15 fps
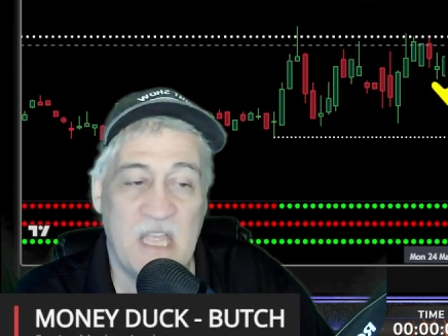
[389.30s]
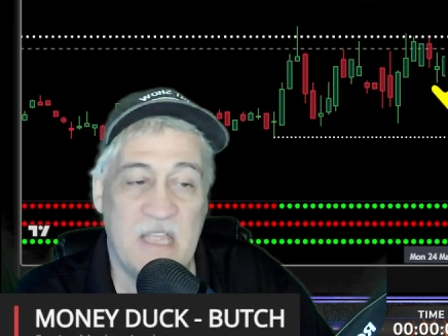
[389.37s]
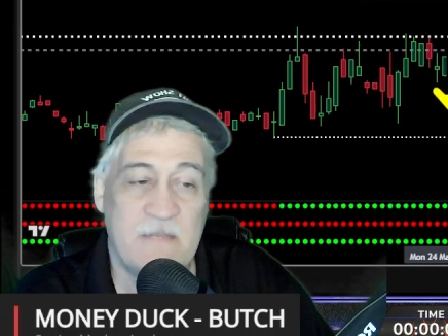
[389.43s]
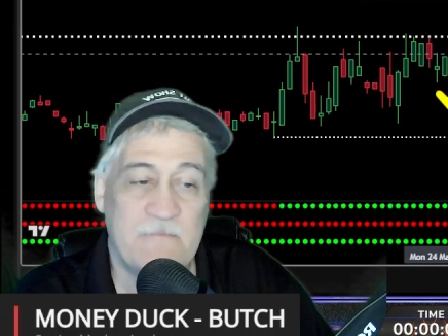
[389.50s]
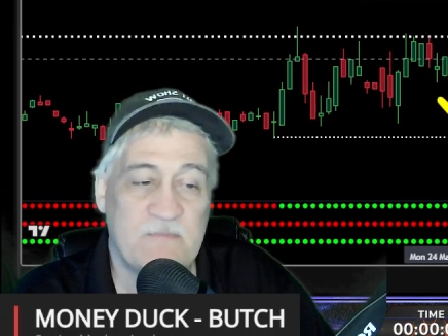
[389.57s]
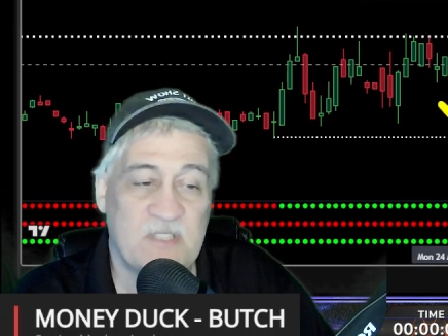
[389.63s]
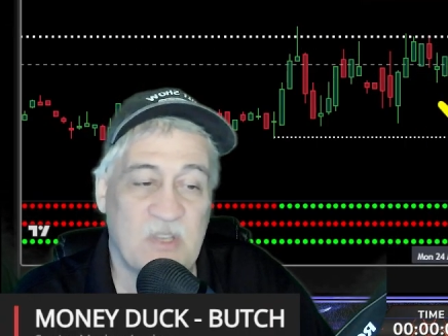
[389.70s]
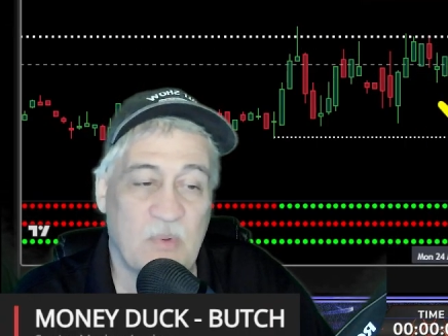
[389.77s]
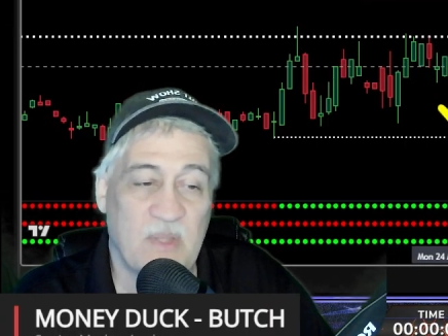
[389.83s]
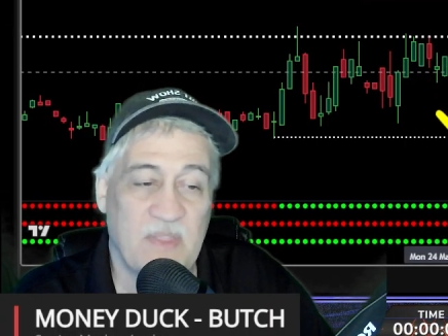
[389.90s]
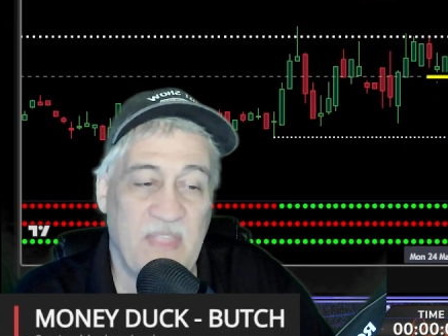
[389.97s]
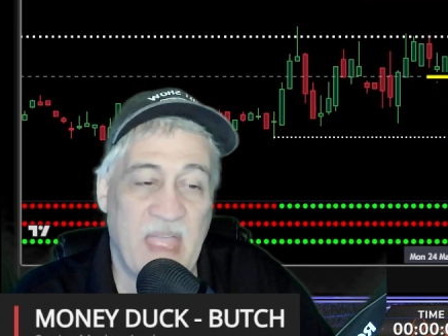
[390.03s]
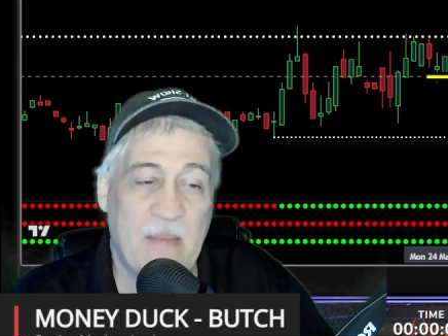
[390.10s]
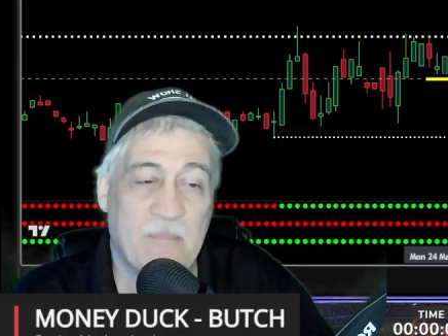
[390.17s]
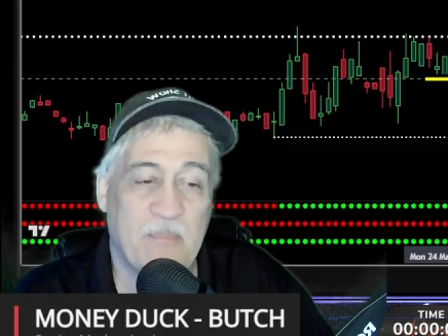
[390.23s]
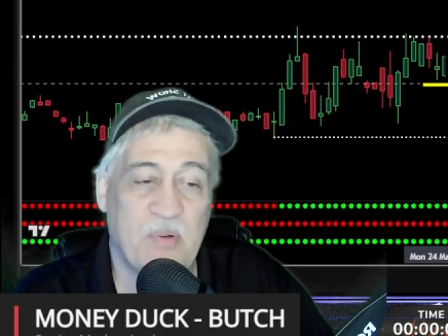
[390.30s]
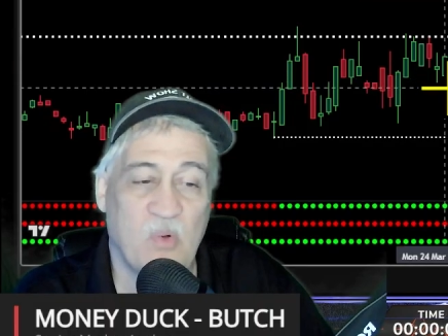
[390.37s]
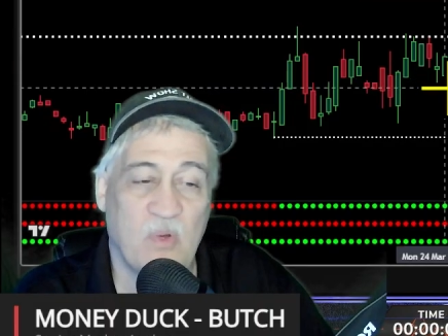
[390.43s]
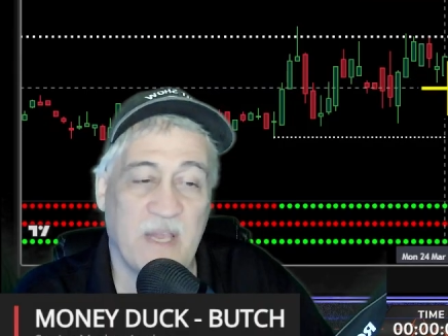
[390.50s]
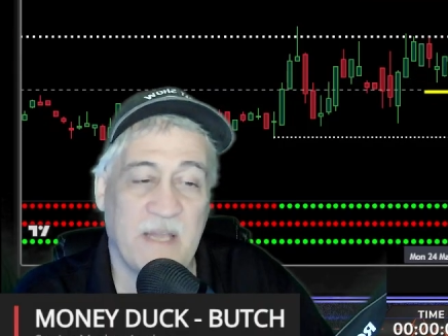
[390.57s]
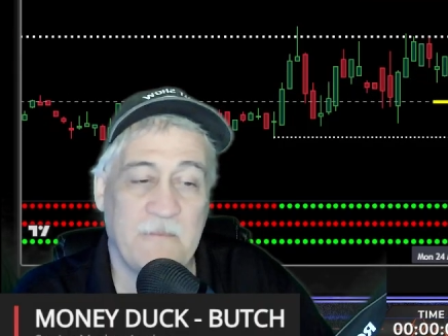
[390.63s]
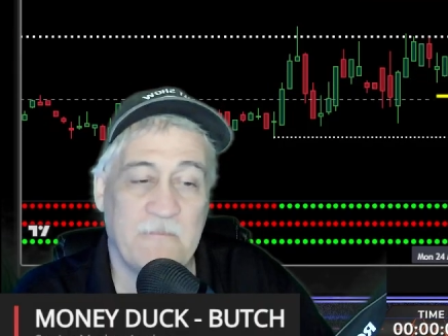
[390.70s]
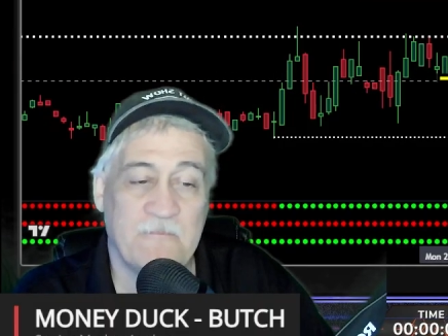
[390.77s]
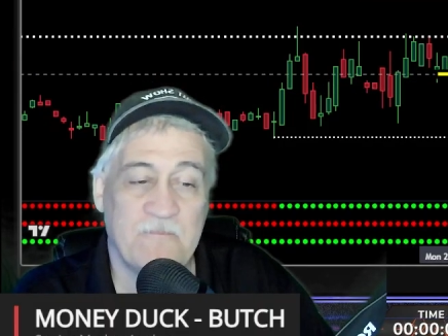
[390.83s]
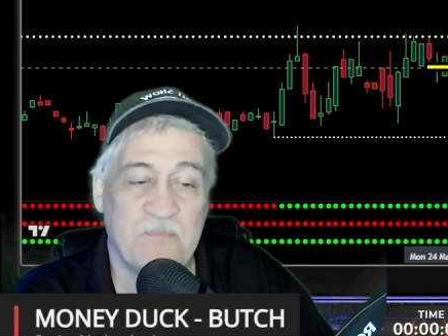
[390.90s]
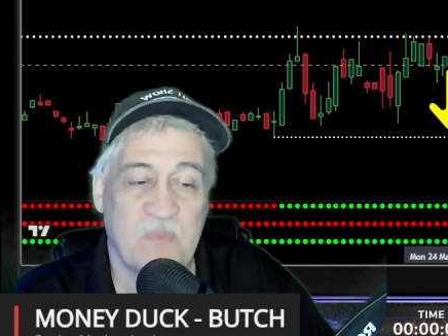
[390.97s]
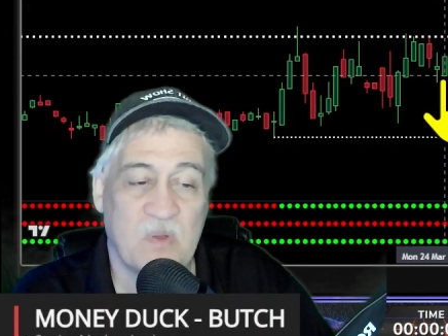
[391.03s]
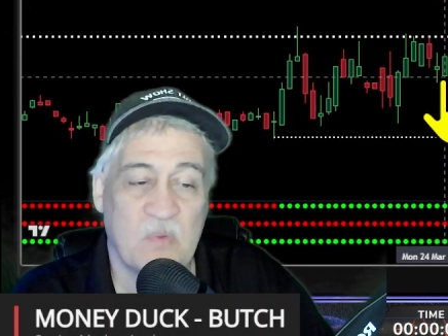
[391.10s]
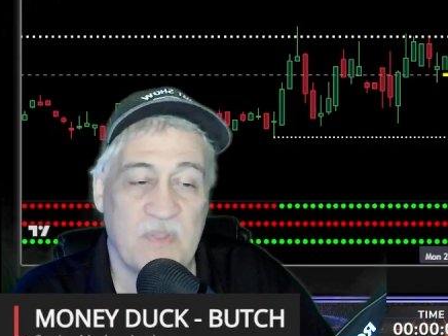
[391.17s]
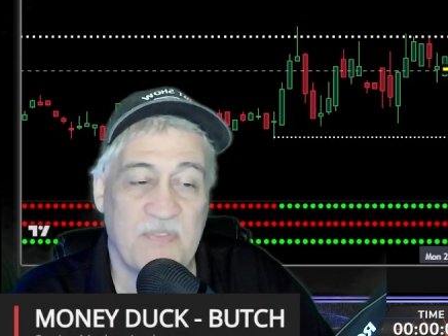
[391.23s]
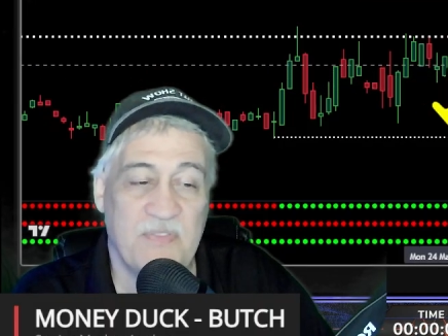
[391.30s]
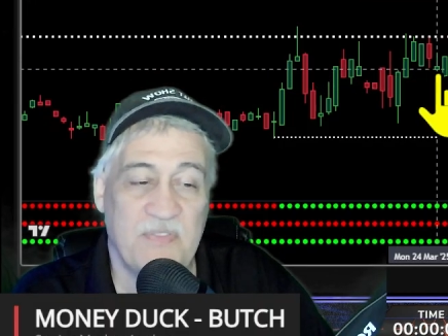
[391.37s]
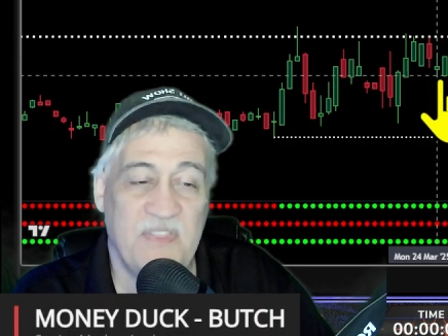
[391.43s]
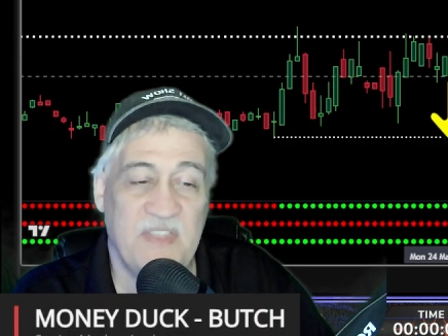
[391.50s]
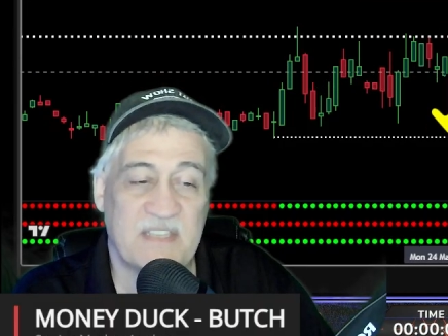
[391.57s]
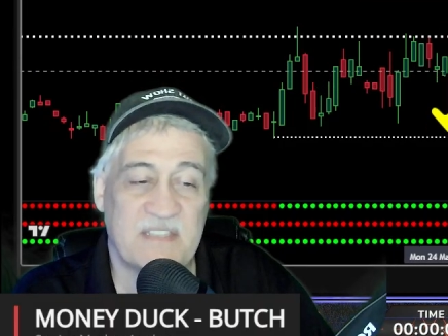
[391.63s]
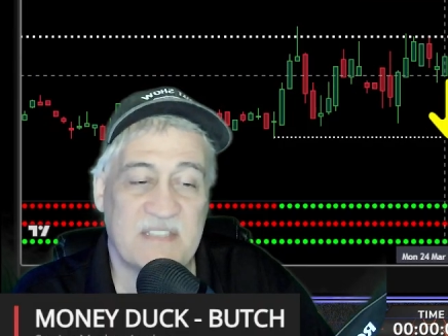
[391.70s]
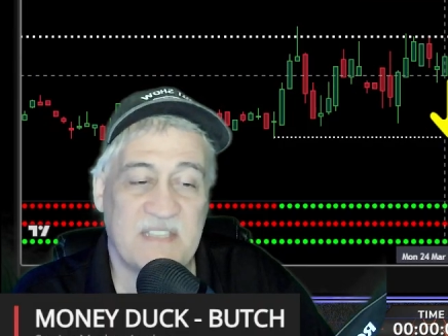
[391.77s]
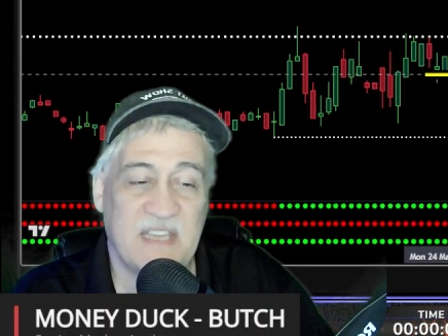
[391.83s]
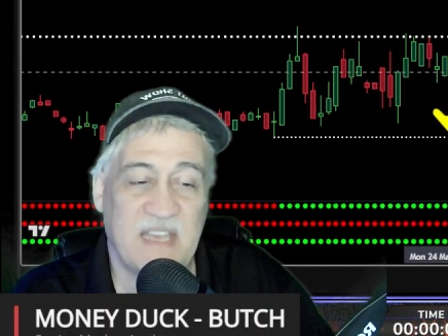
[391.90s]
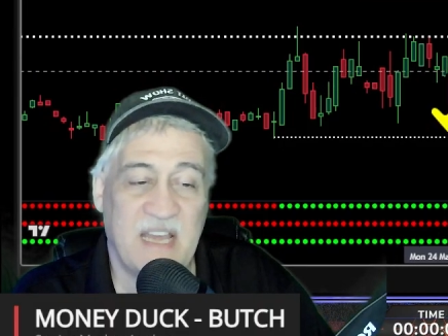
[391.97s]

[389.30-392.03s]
So at that point, with this